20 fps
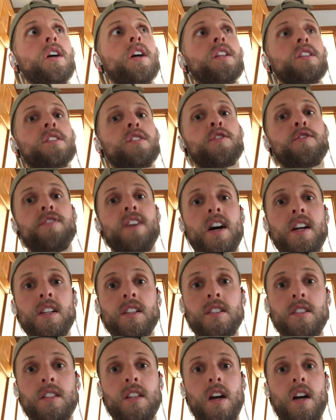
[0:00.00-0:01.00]
and
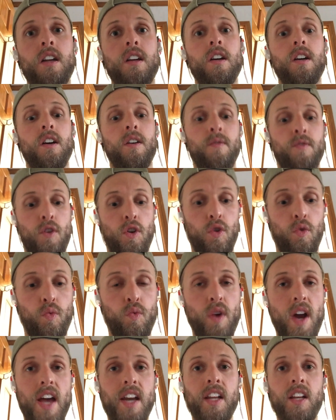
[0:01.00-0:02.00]
Svadhisthana
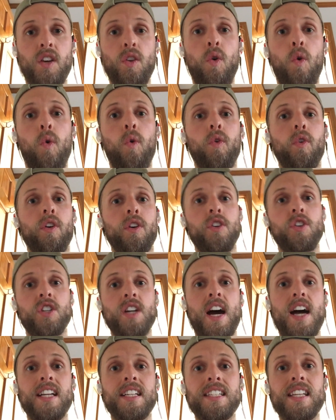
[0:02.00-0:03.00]
red and orange
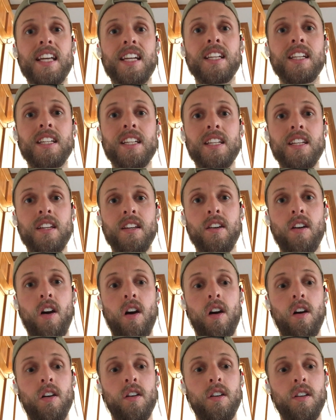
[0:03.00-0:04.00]
identity in
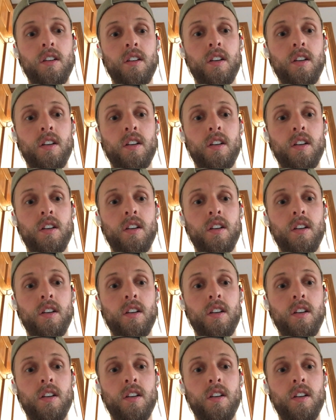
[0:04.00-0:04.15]
our